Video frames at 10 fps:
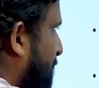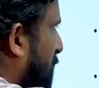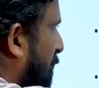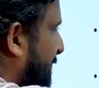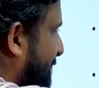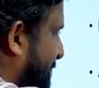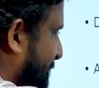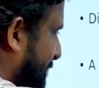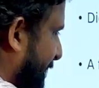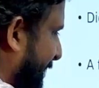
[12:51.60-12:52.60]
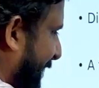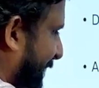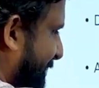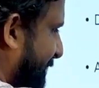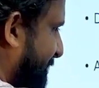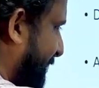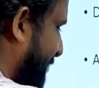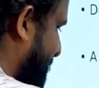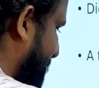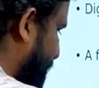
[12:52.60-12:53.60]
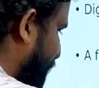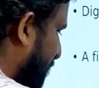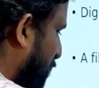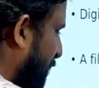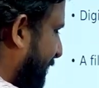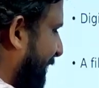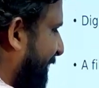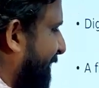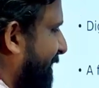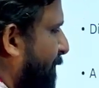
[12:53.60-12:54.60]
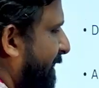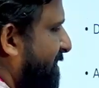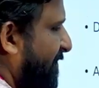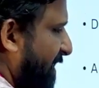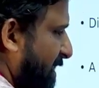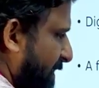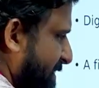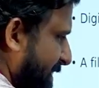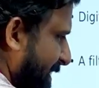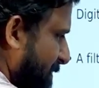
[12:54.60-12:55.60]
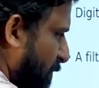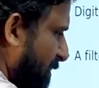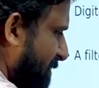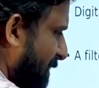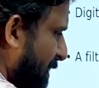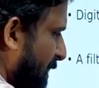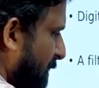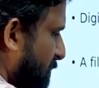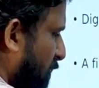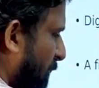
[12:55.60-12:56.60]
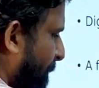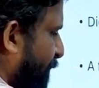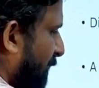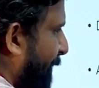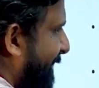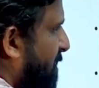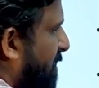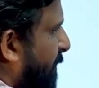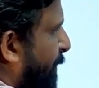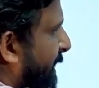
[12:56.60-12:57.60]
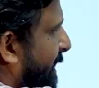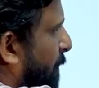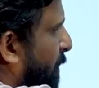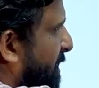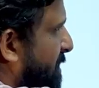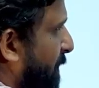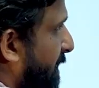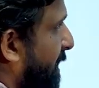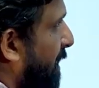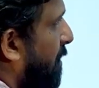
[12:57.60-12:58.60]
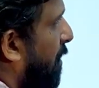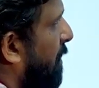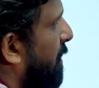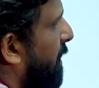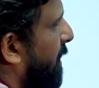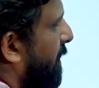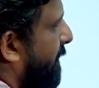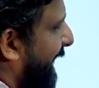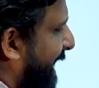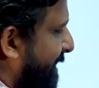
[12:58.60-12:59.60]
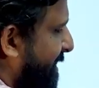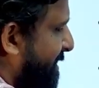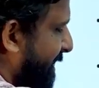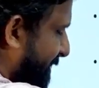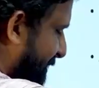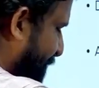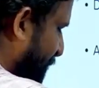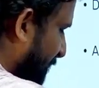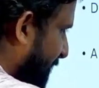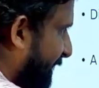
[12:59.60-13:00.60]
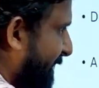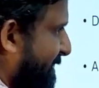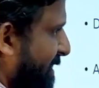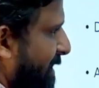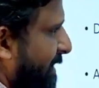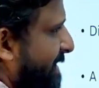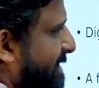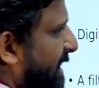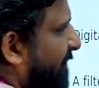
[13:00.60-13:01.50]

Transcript: on all these three characteristics, uniquely determines the frequency response. So based on depending upon this particular all characteristics, these digital